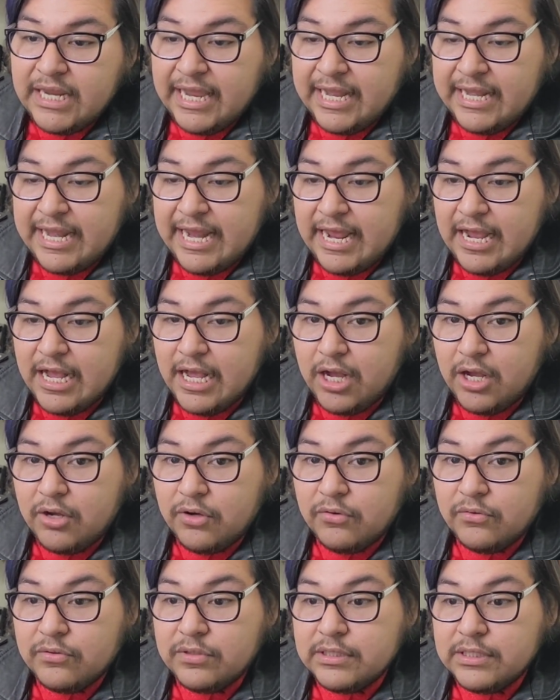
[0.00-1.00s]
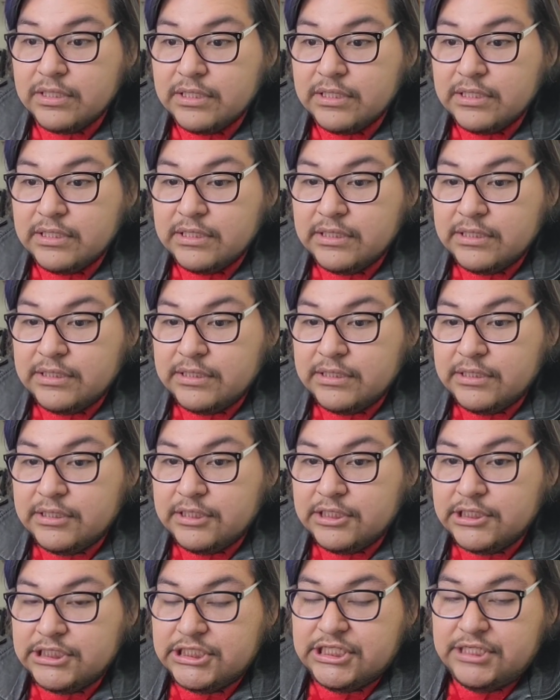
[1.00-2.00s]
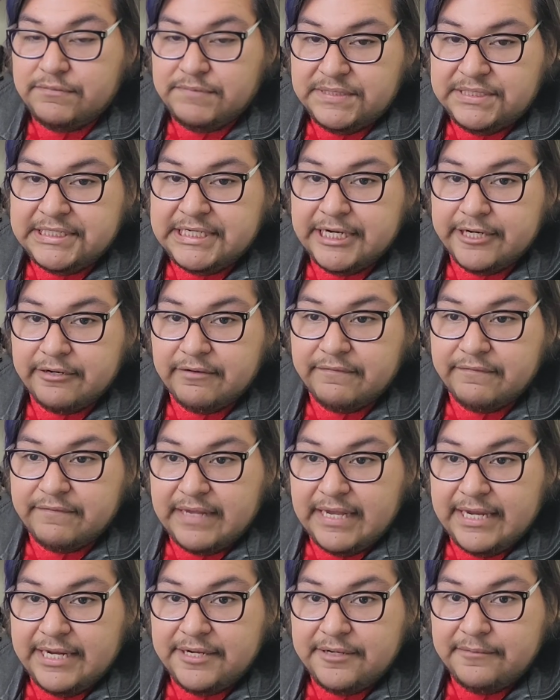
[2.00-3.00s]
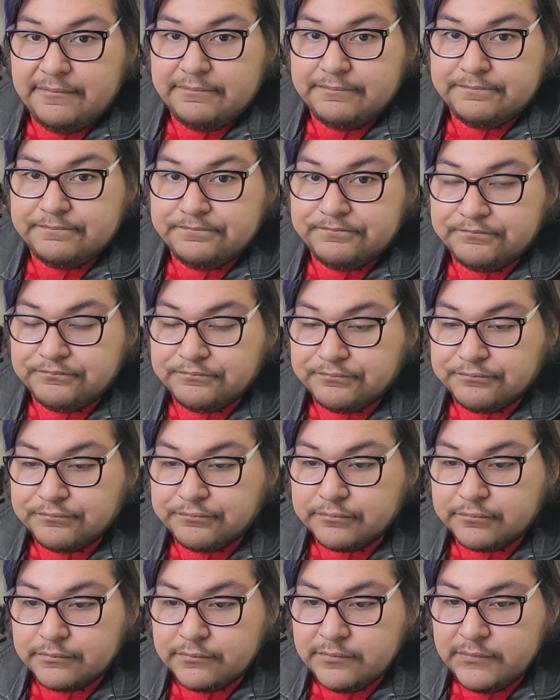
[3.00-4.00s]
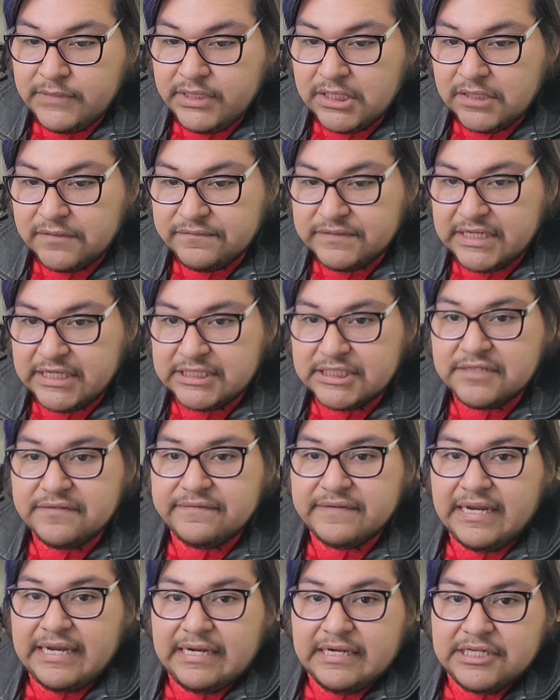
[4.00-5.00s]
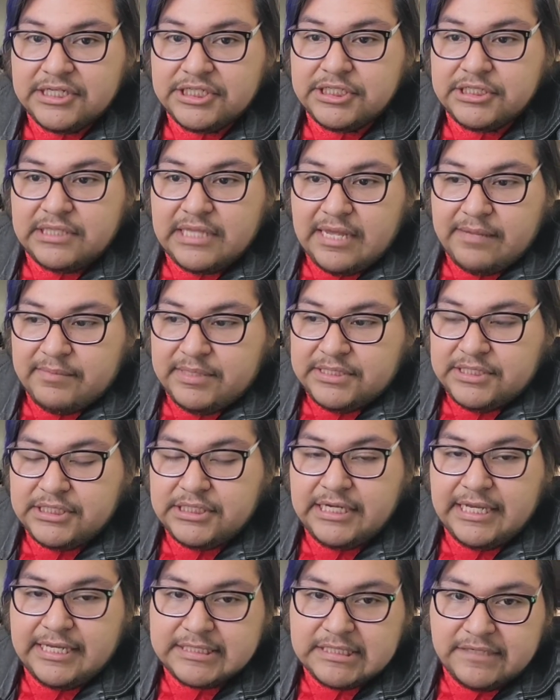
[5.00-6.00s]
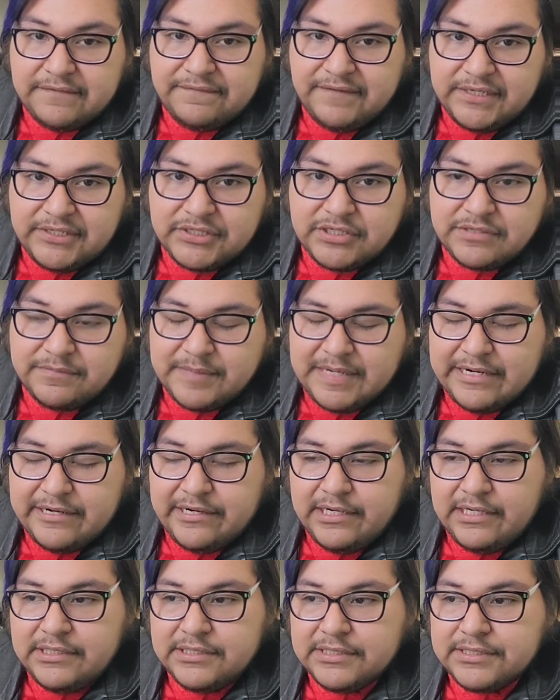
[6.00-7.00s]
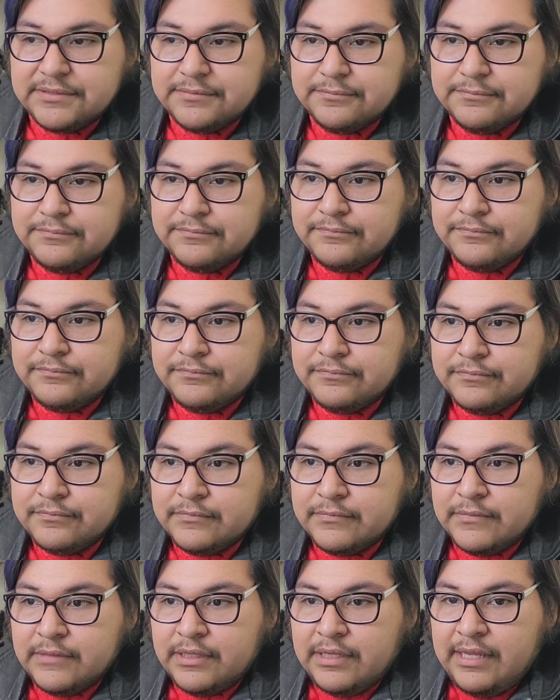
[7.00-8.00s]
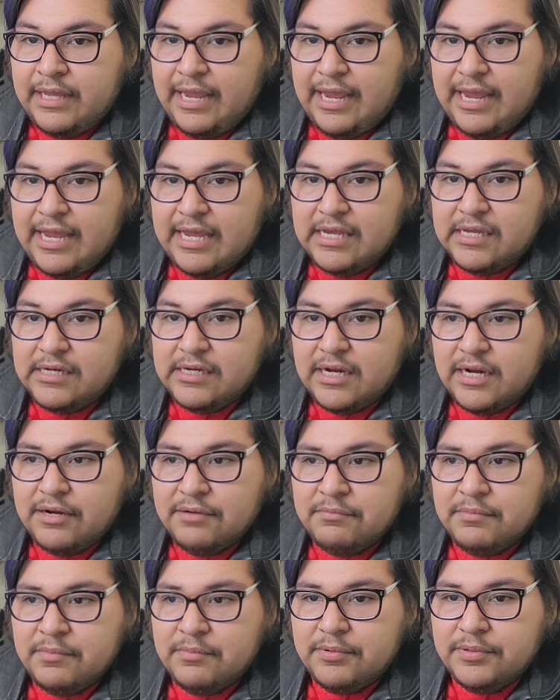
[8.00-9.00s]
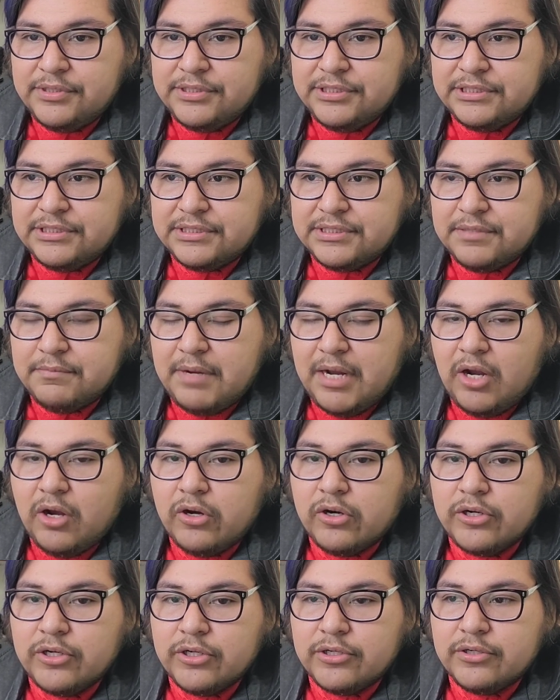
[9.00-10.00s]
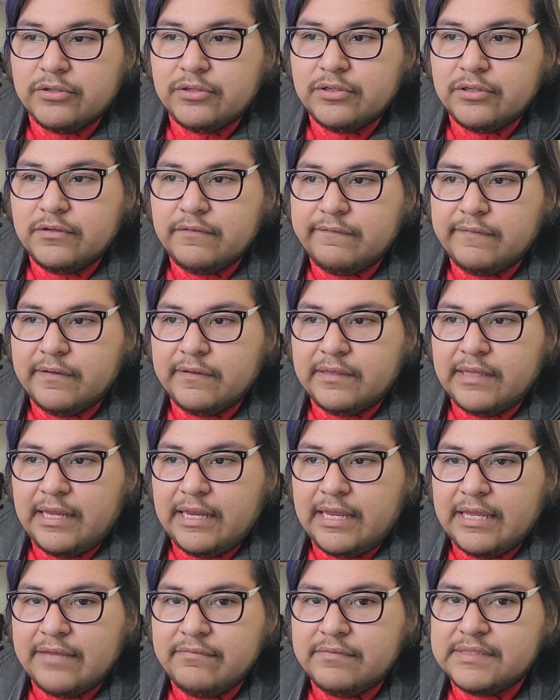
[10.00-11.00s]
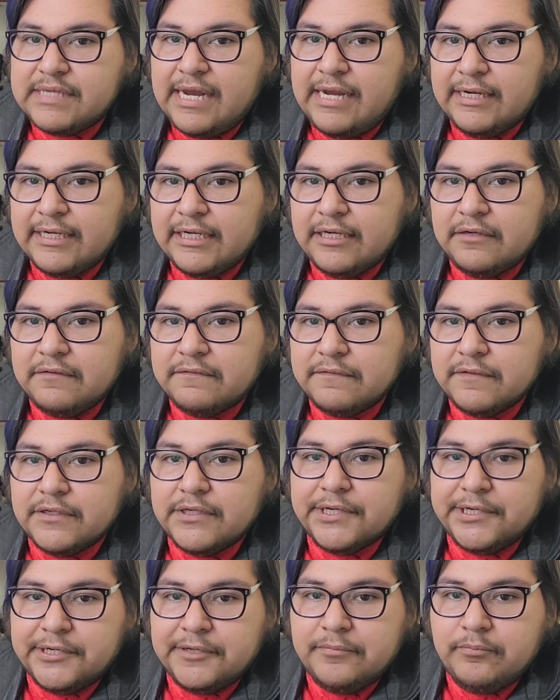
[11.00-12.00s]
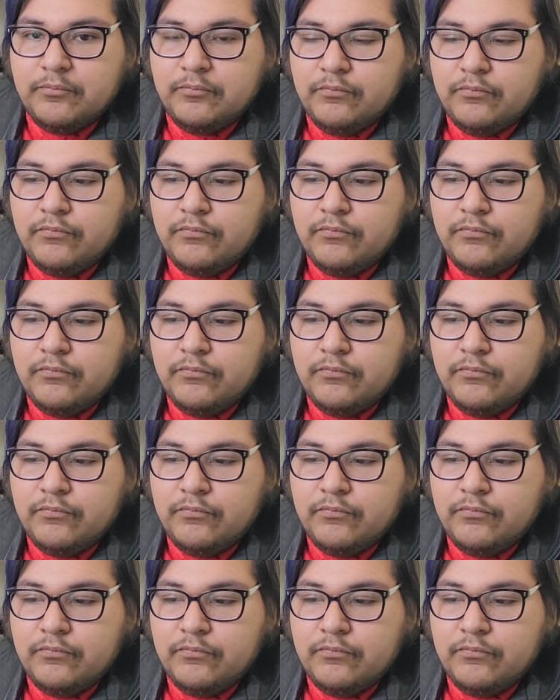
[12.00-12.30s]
and how she was terrified of testifying, because that means she has to face her parents. And I remember just my heart felt like it was aching for her.